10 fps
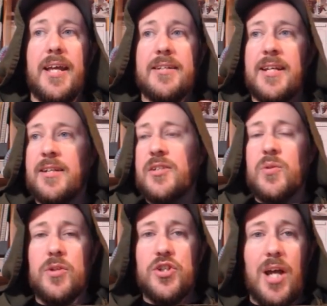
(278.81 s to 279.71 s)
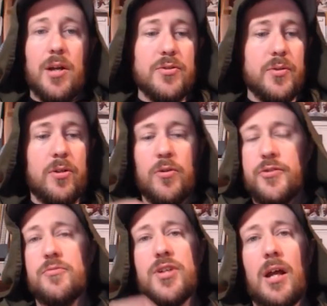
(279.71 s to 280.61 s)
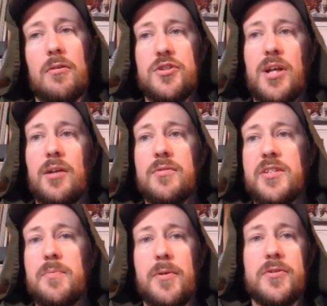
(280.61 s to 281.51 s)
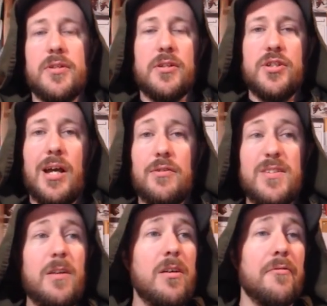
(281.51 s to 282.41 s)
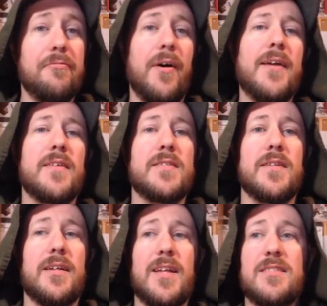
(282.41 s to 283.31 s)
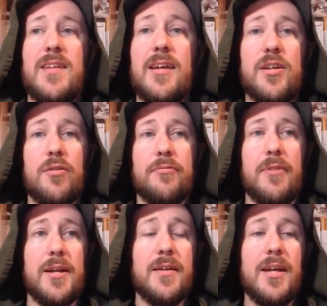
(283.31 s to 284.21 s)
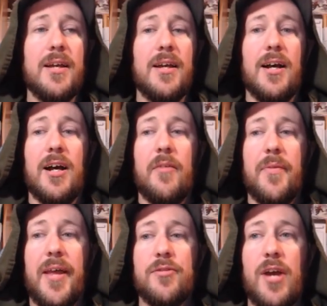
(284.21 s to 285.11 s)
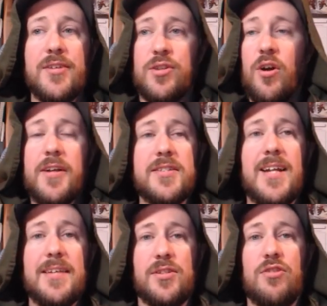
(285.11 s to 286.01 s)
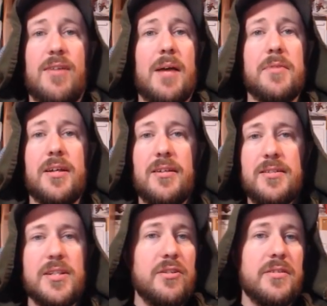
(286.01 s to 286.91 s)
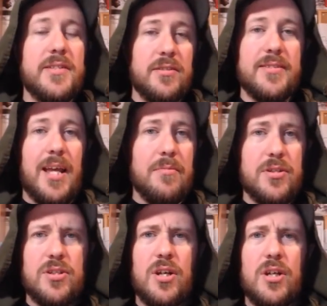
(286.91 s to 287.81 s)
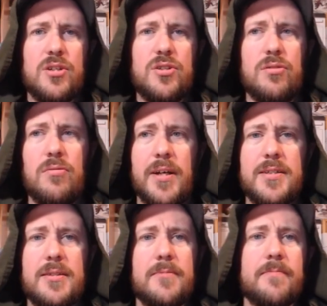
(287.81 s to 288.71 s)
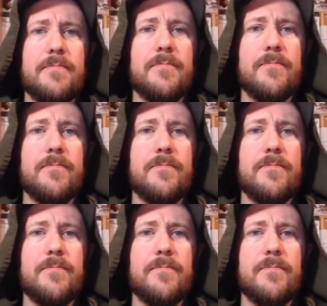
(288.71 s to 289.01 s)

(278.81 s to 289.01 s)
And it does so into shadow. So it goes from shadow to shadow, disappears into the shadows. Now you gotta find this thing that's taking your friend. And as long as it has a grab, it can continue to deal damage to it.